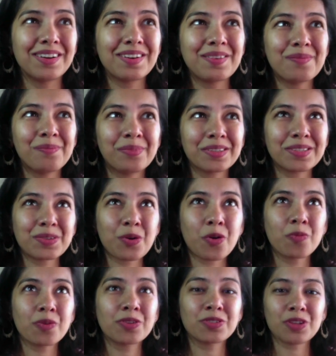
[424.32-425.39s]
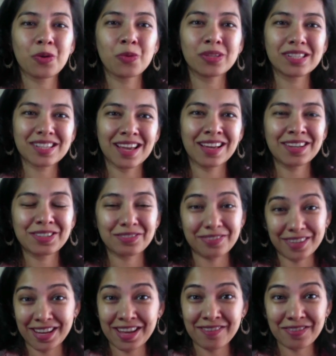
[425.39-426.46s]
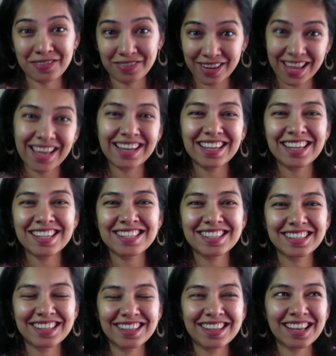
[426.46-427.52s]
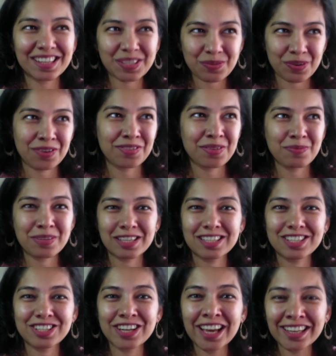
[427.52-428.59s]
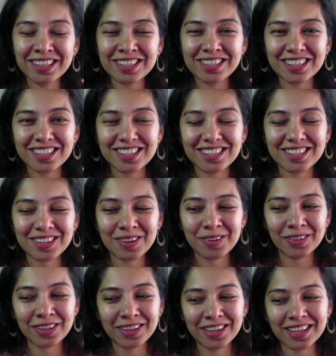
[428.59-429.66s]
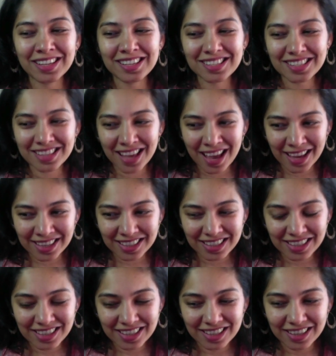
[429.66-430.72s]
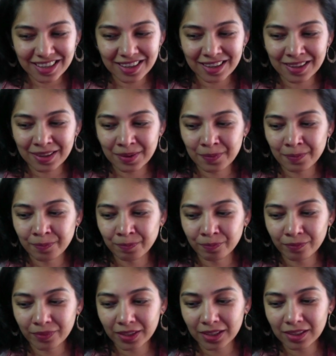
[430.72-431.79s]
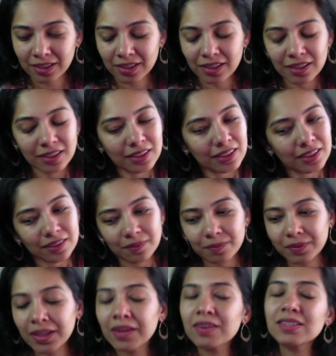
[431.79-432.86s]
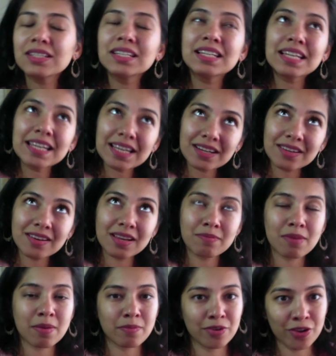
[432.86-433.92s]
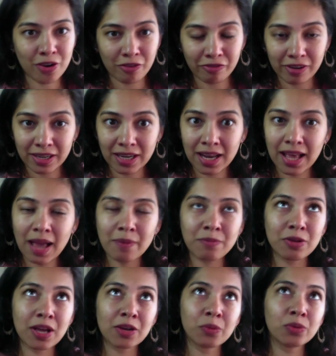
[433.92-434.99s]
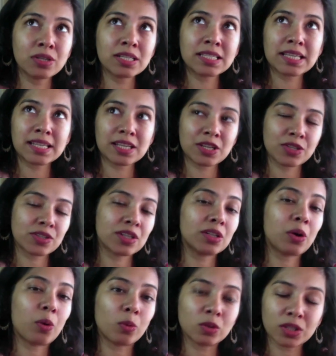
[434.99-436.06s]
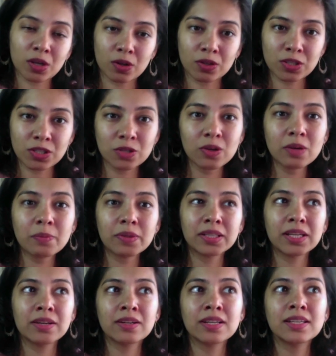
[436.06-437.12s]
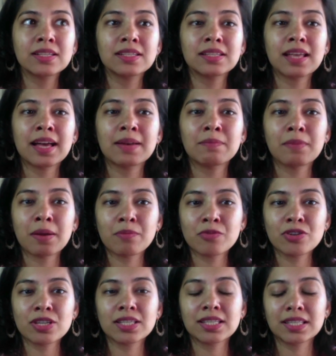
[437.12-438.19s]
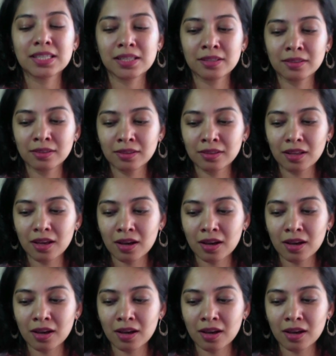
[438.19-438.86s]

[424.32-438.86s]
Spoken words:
But Scorpio is not one sign to forgive and forget easily. That's one of the biggest challenges. So there is that, there is a lingering memory of it. I don't want to say that he's still holding on to it, but there is that memory still,